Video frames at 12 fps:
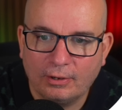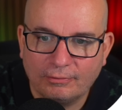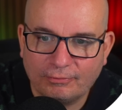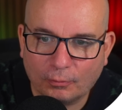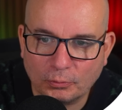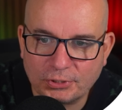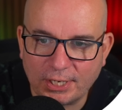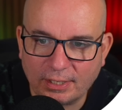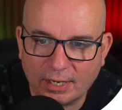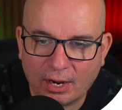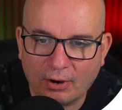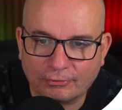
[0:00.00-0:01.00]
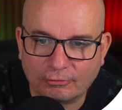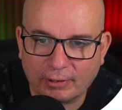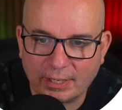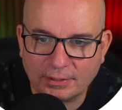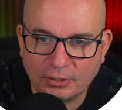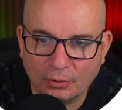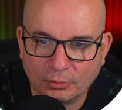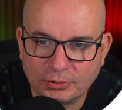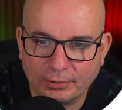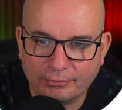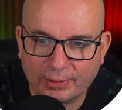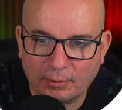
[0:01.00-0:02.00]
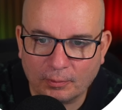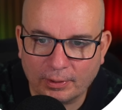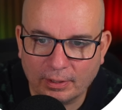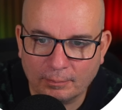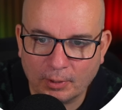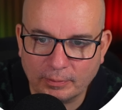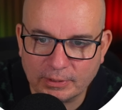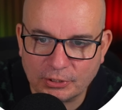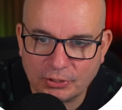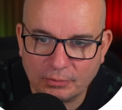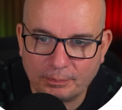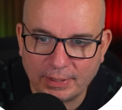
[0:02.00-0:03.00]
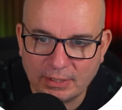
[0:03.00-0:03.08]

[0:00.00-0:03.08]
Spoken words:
14.5 grand knocked off that one at the moment. Should be